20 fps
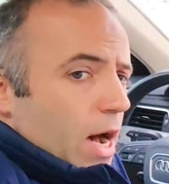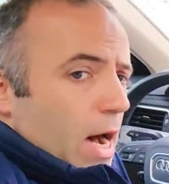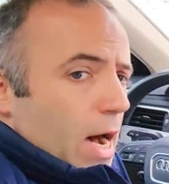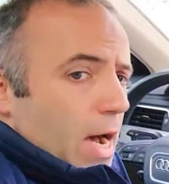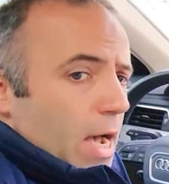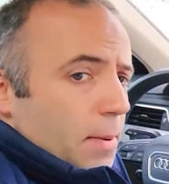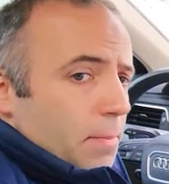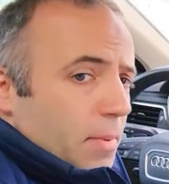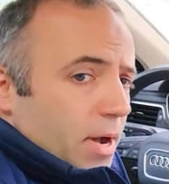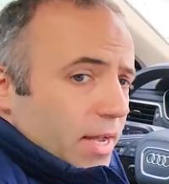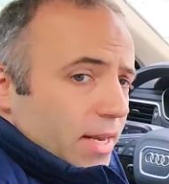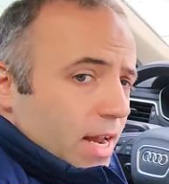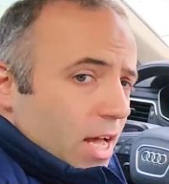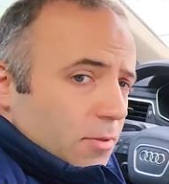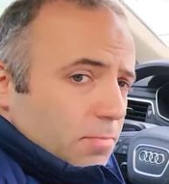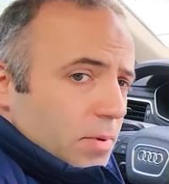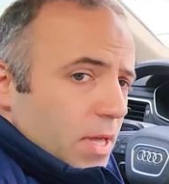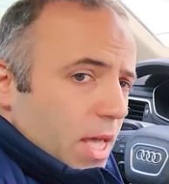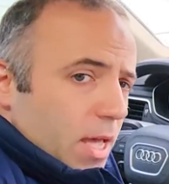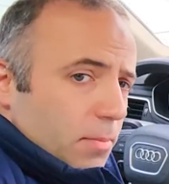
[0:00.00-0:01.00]
I might
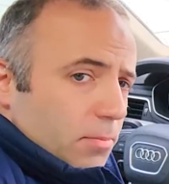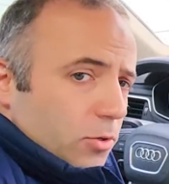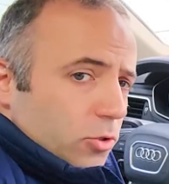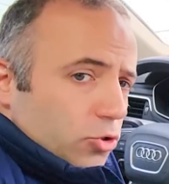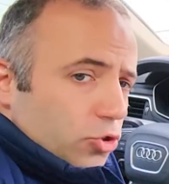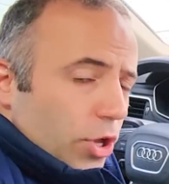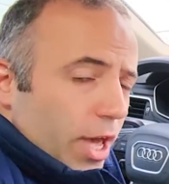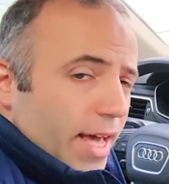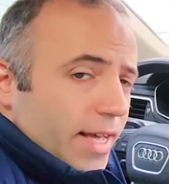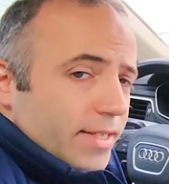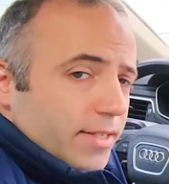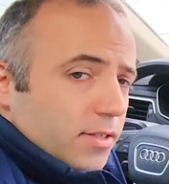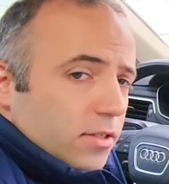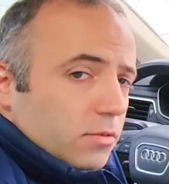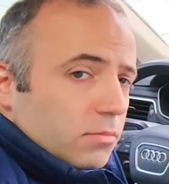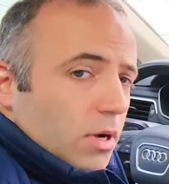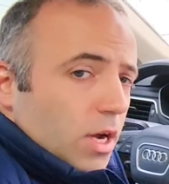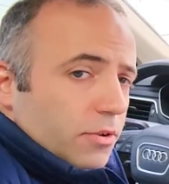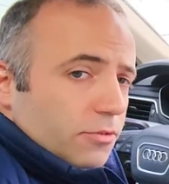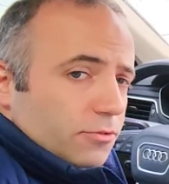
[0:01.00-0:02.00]
not be able to
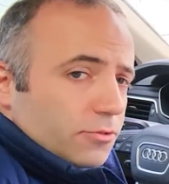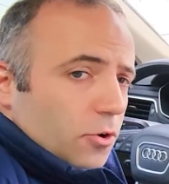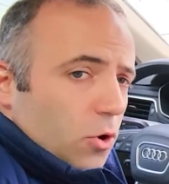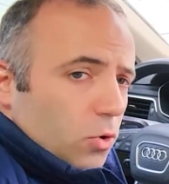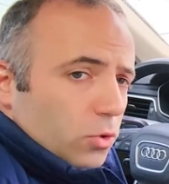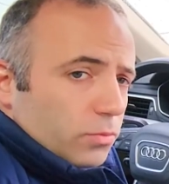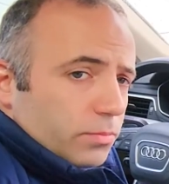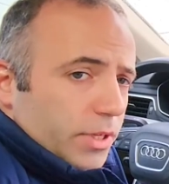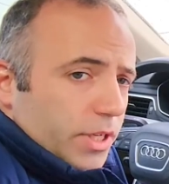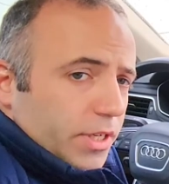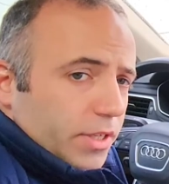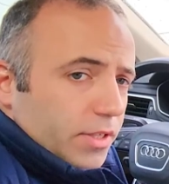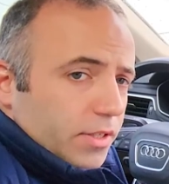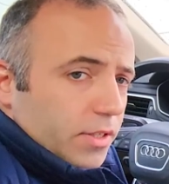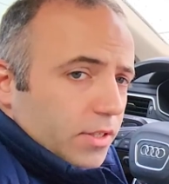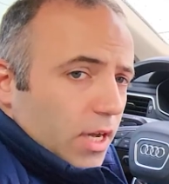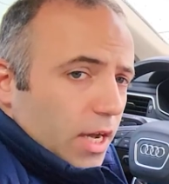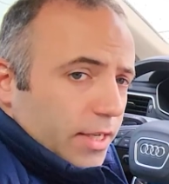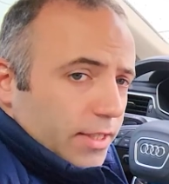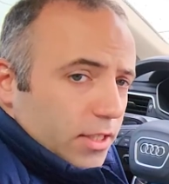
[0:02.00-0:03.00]
answer my phone
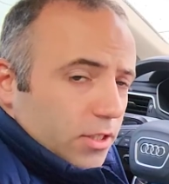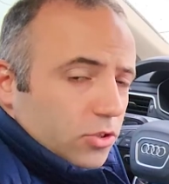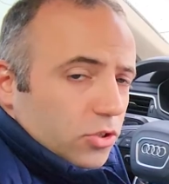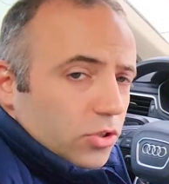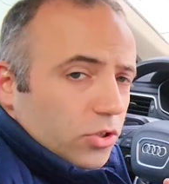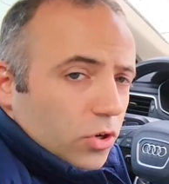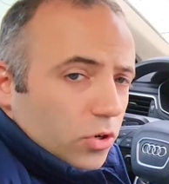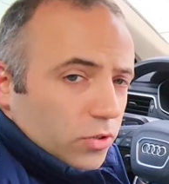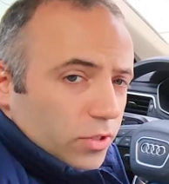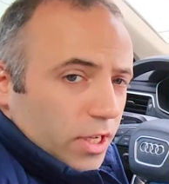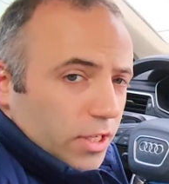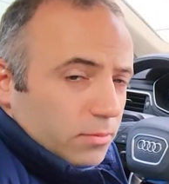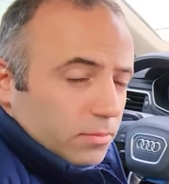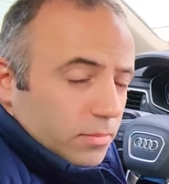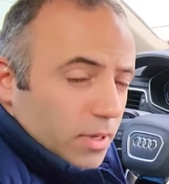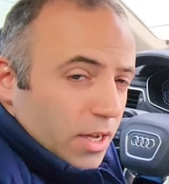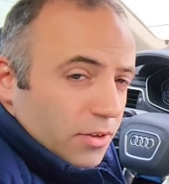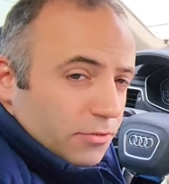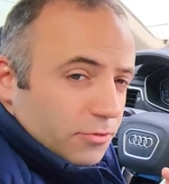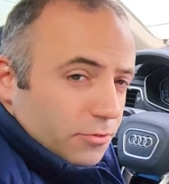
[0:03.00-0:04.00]
because I need to connect
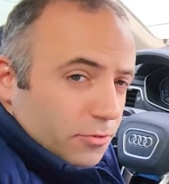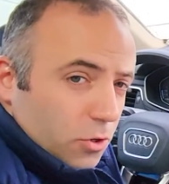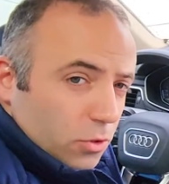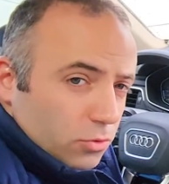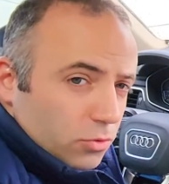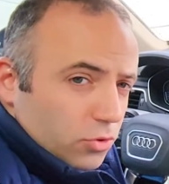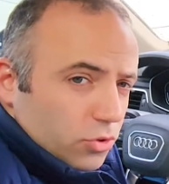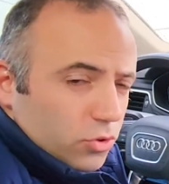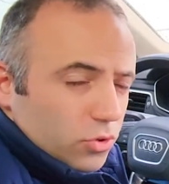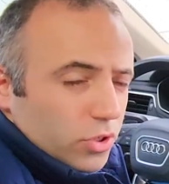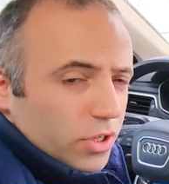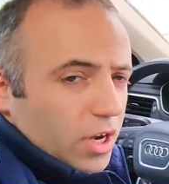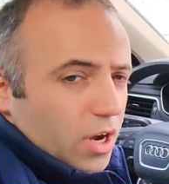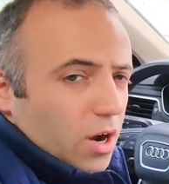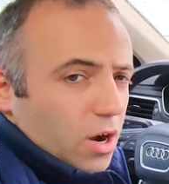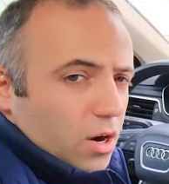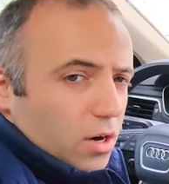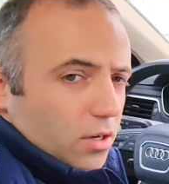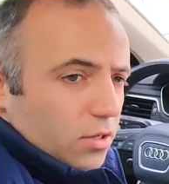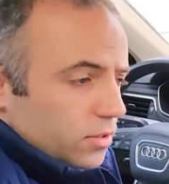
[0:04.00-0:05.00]
my phone to the
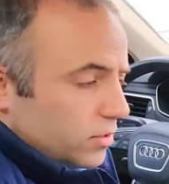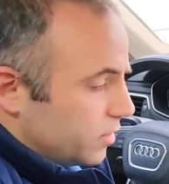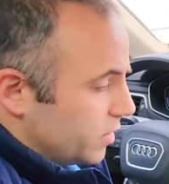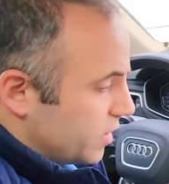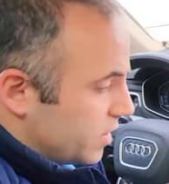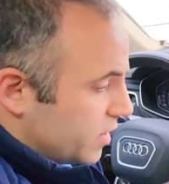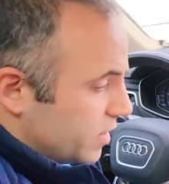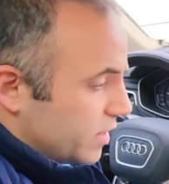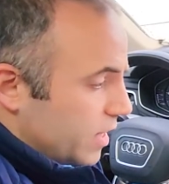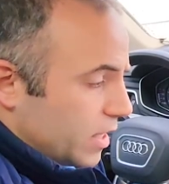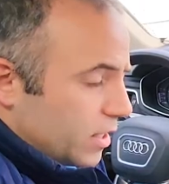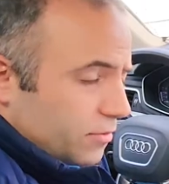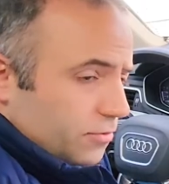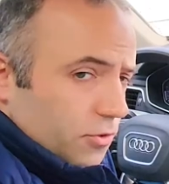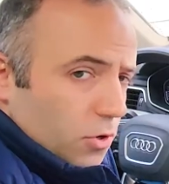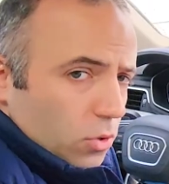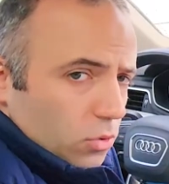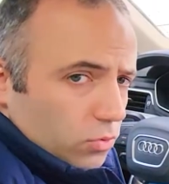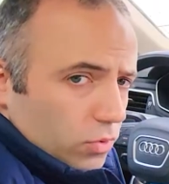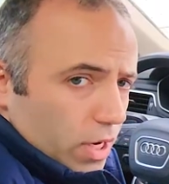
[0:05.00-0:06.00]
car. This is not a
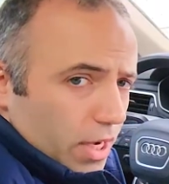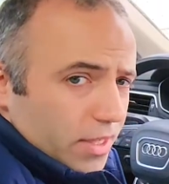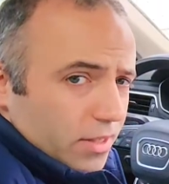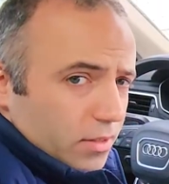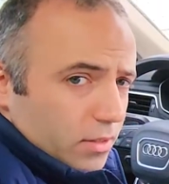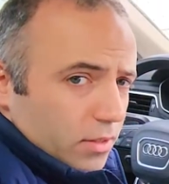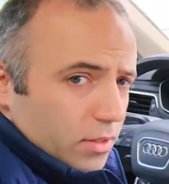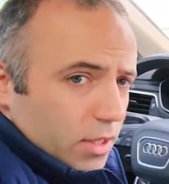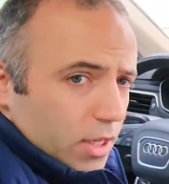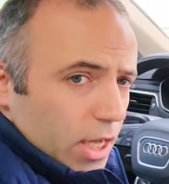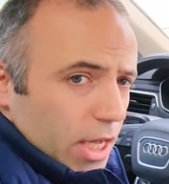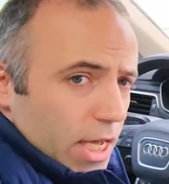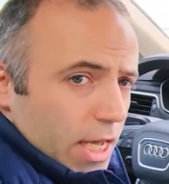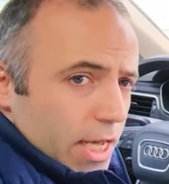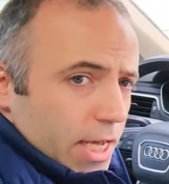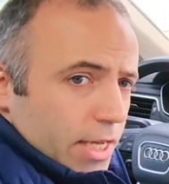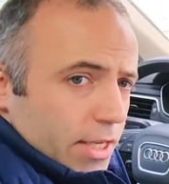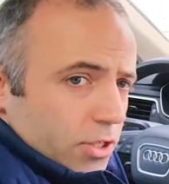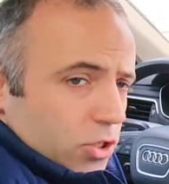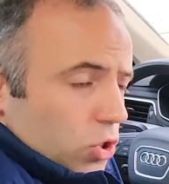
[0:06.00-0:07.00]
phone, right?
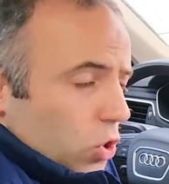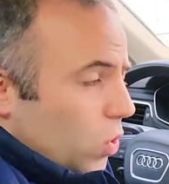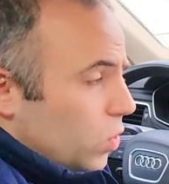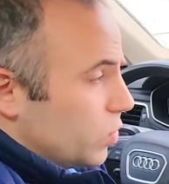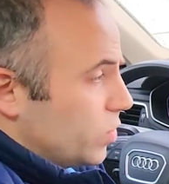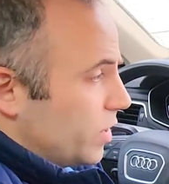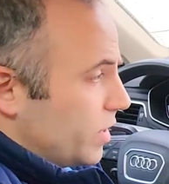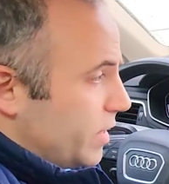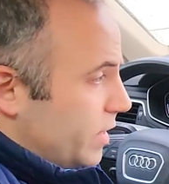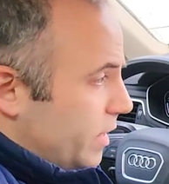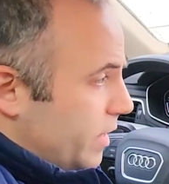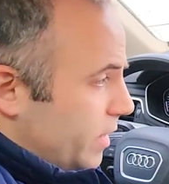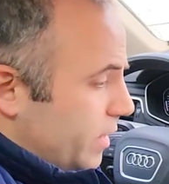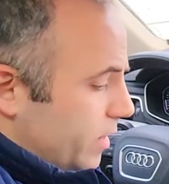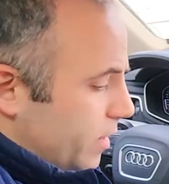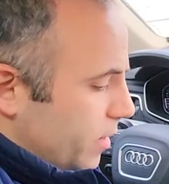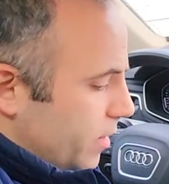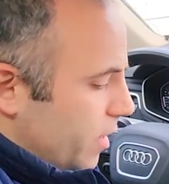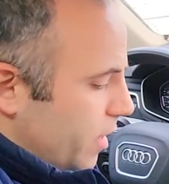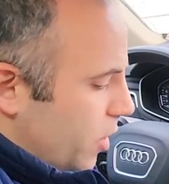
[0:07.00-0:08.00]
So
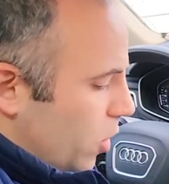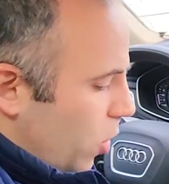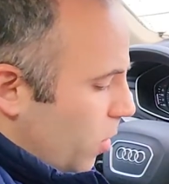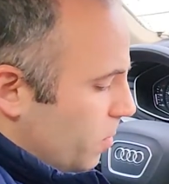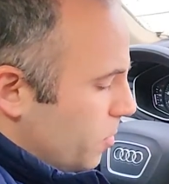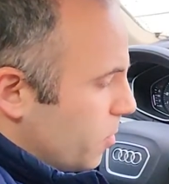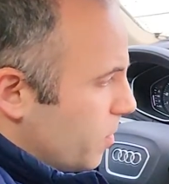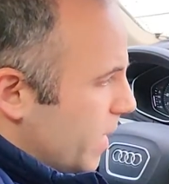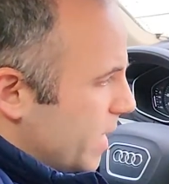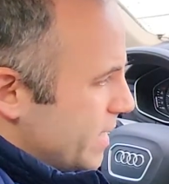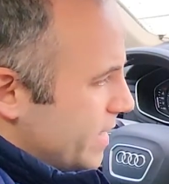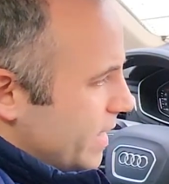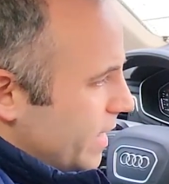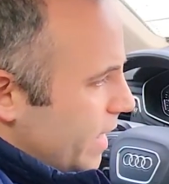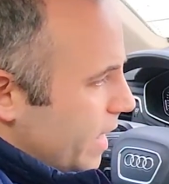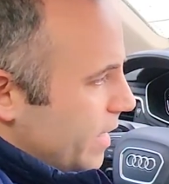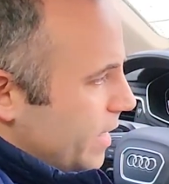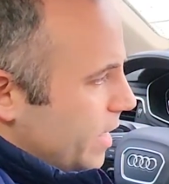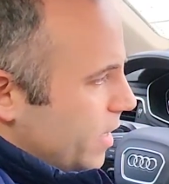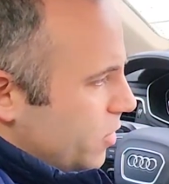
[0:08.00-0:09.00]
the compromise that
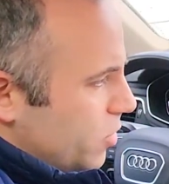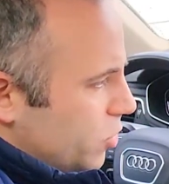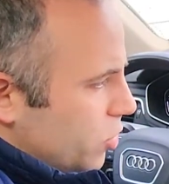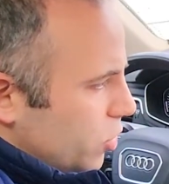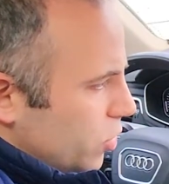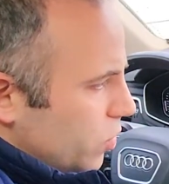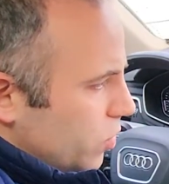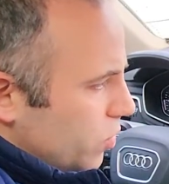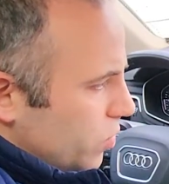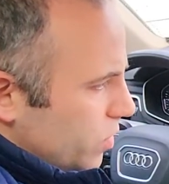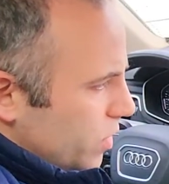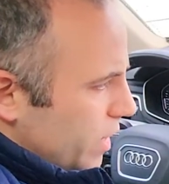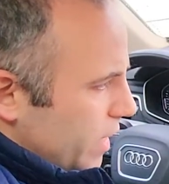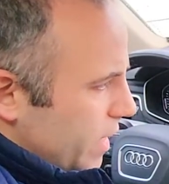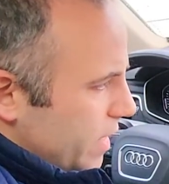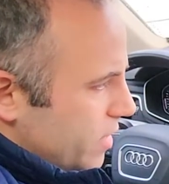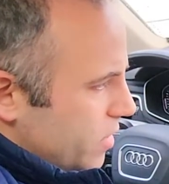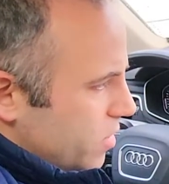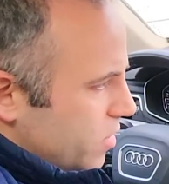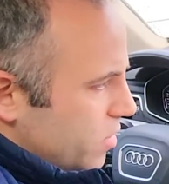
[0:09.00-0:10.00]
I need to do
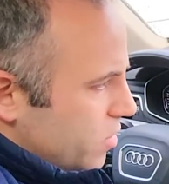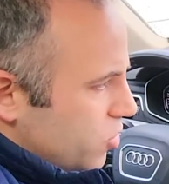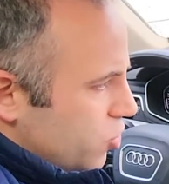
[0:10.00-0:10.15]
is